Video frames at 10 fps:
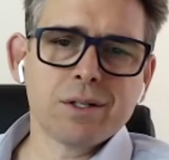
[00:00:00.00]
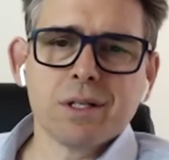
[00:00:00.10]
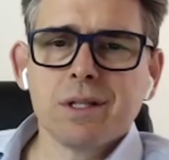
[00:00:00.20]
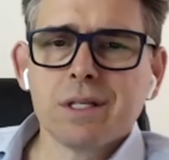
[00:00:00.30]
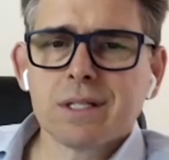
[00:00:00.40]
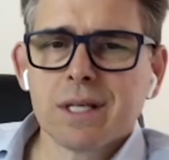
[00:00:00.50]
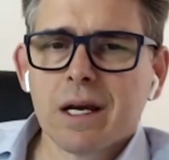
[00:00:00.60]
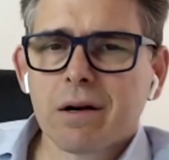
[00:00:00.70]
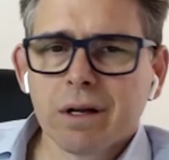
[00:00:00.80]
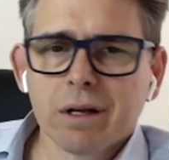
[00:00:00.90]
in this
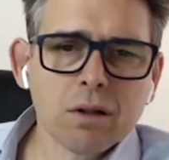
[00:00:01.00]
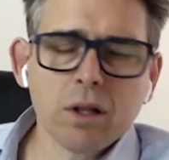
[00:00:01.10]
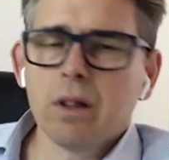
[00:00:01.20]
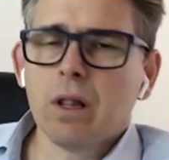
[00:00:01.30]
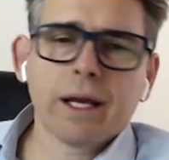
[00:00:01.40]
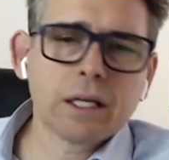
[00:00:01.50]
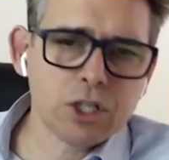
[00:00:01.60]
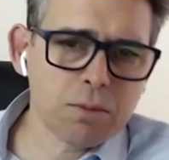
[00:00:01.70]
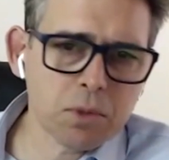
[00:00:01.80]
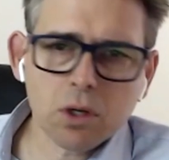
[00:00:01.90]
area, like
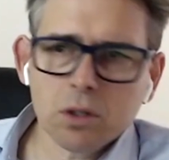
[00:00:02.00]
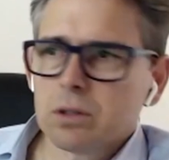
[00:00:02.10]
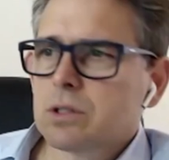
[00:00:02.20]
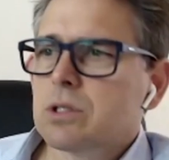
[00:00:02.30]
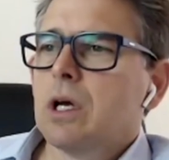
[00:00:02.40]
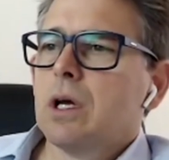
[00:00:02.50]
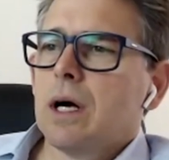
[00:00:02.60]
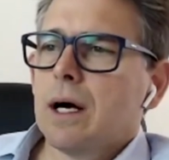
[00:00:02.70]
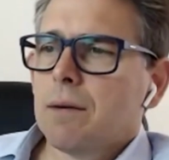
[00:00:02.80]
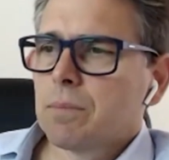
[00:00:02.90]
Jim Collins,
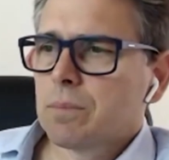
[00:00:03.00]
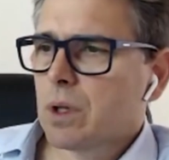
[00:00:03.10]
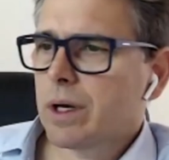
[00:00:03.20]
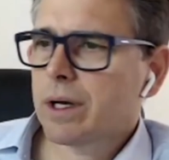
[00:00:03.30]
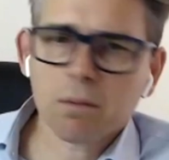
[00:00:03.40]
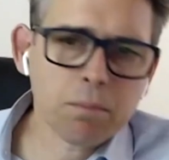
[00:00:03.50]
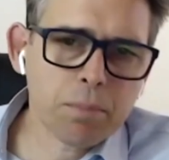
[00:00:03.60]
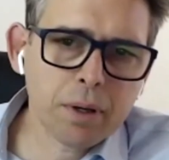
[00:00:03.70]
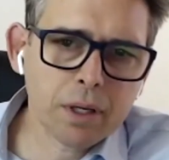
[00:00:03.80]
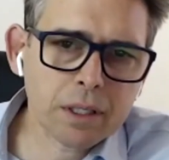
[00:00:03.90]
like
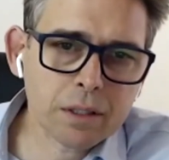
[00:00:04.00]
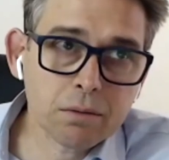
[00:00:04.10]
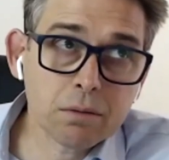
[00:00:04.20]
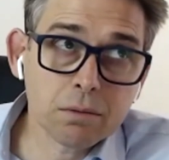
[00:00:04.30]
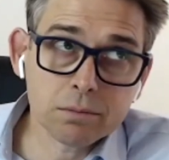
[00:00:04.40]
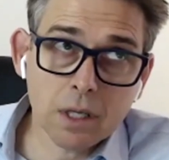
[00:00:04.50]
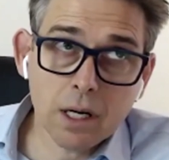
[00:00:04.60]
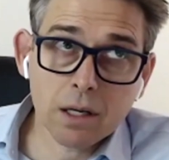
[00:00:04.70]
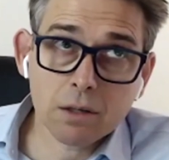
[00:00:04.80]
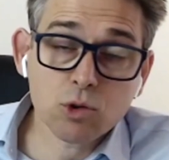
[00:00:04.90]
Peter
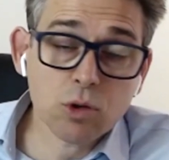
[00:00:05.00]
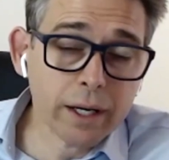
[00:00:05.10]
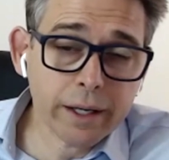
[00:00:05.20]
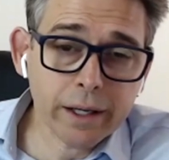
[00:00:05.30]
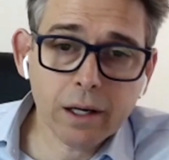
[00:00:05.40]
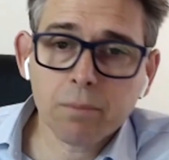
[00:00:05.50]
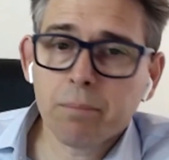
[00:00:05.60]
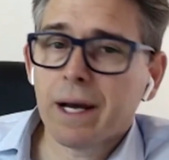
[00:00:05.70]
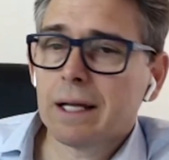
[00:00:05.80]
Drucker, Pat